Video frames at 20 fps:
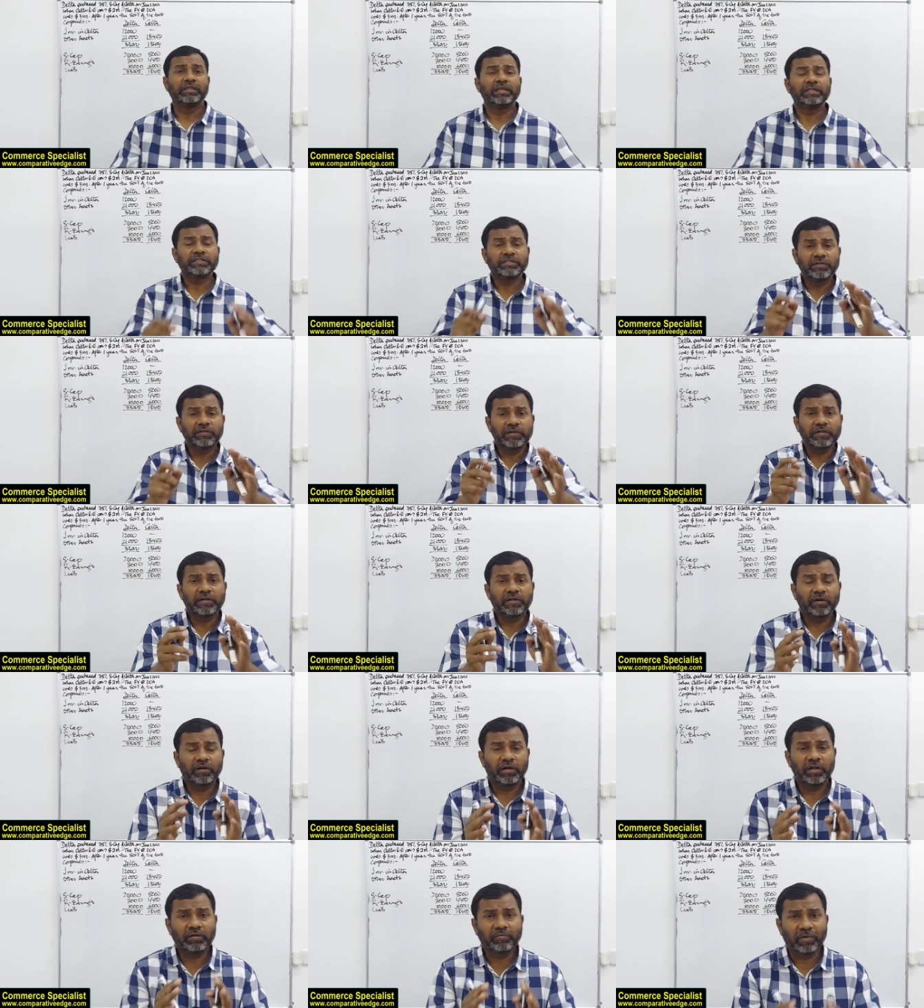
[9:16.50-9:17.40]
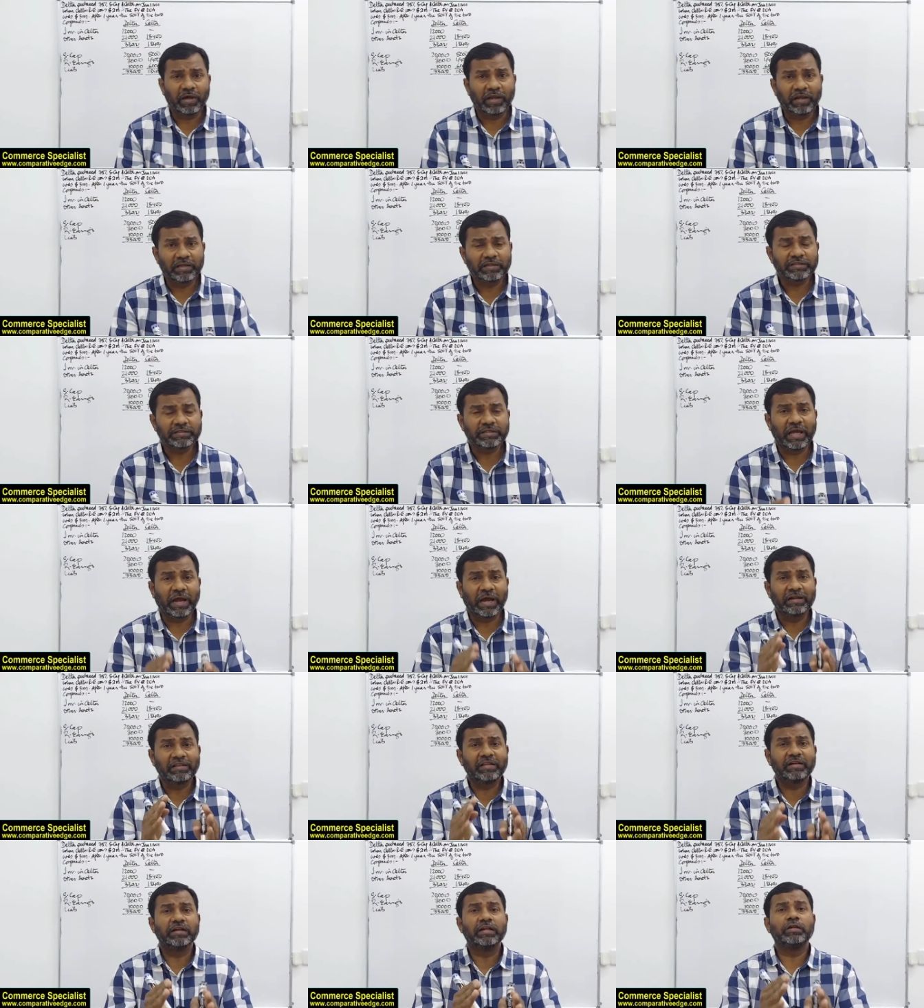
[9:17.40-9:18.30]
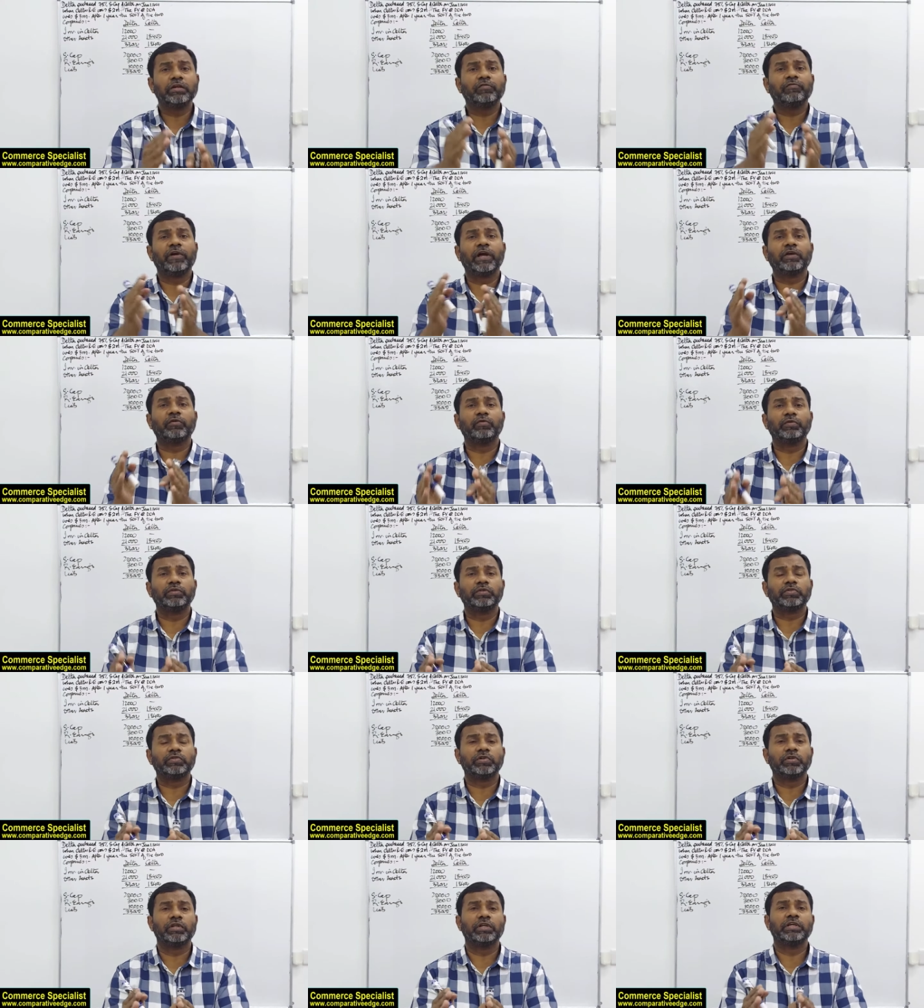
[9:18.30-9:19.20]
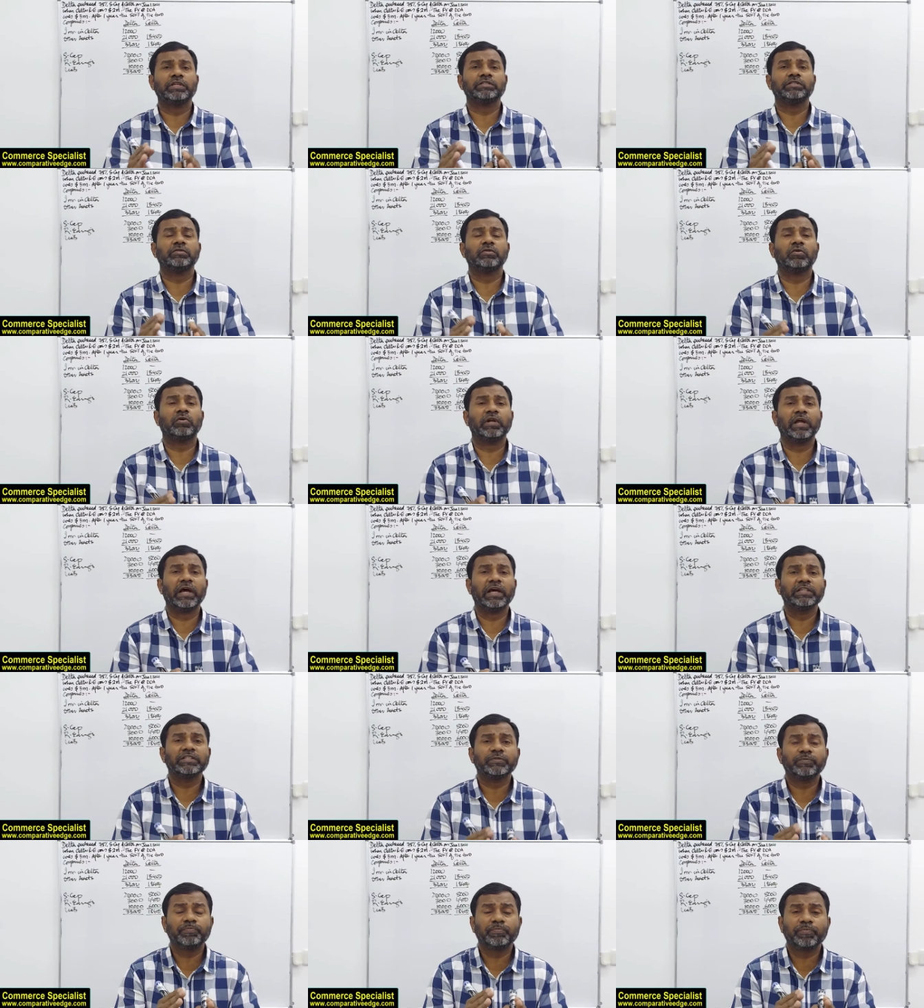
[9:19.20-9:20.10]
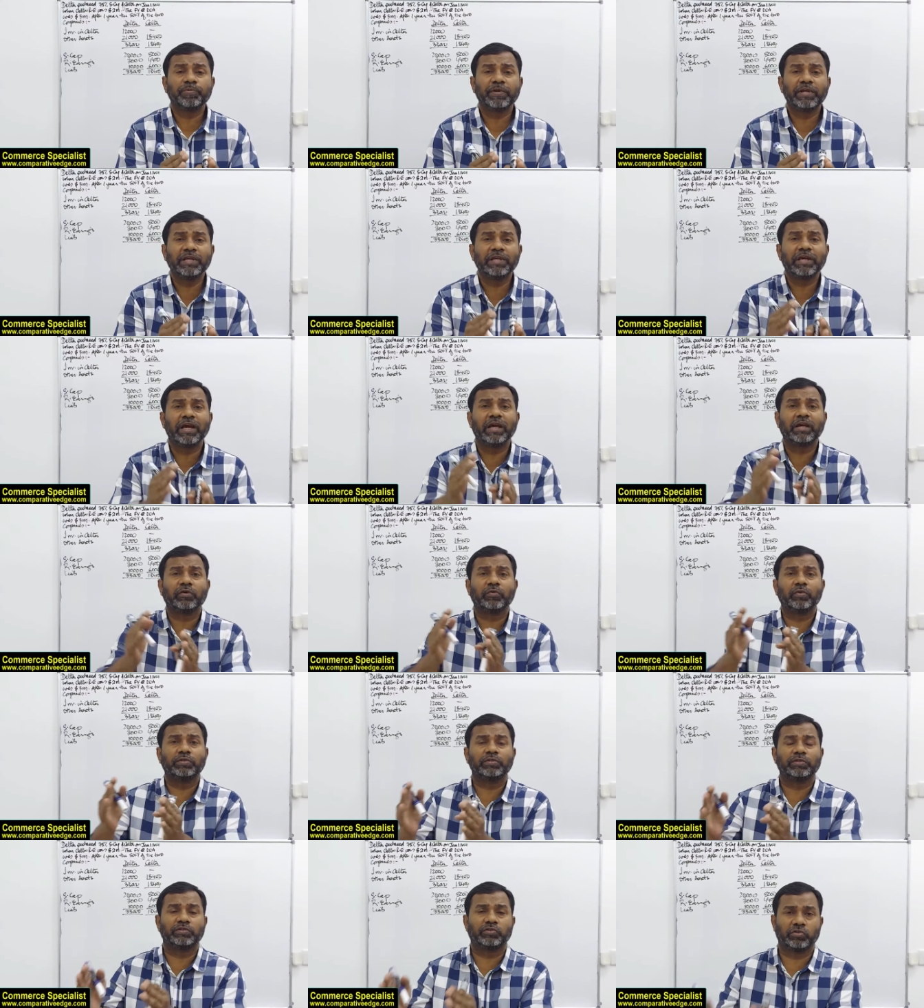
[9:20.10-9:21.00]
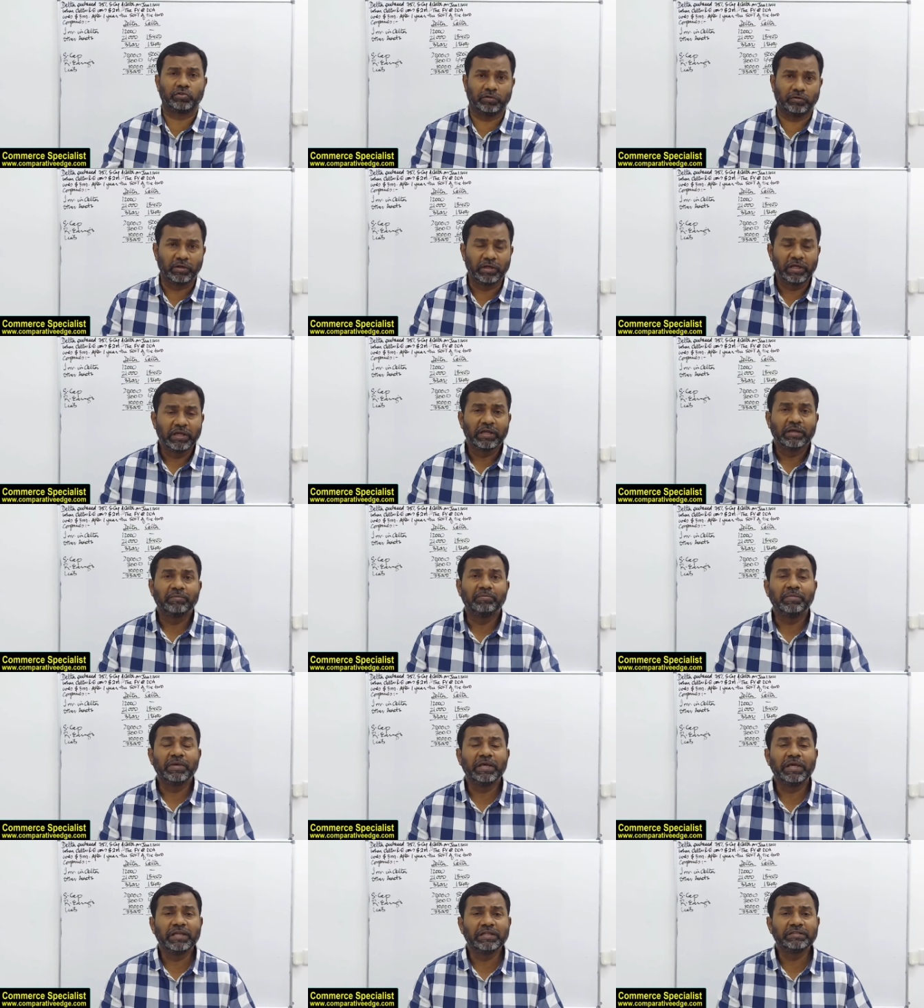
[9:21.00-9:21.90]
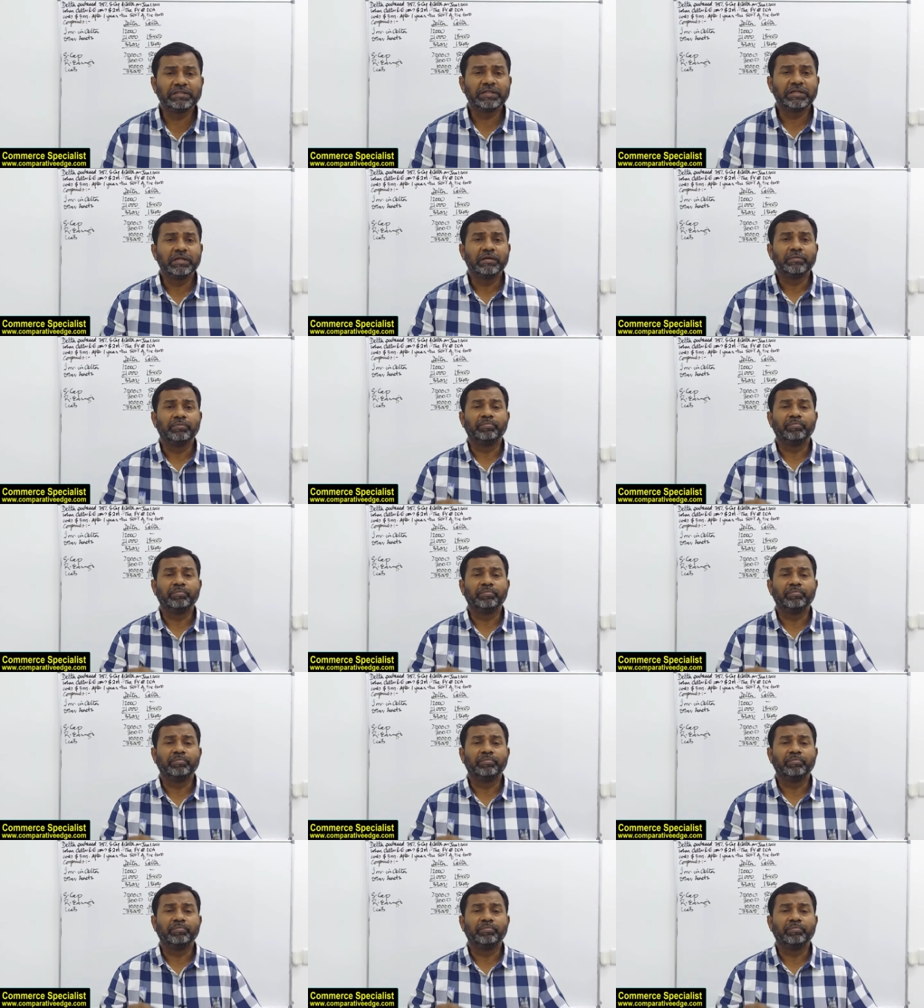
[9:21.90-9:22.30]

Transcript: This retained earning balance at the date of acquisition is known as pre-acquisition means